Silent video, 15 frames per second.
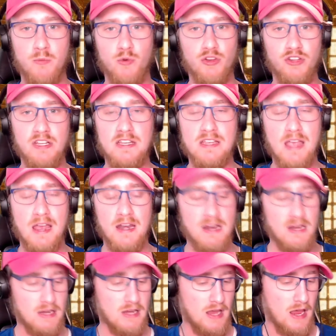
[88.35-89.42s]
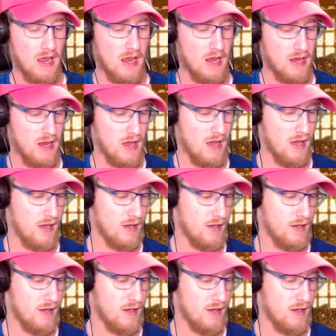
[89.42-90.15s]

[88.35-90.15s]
really getting a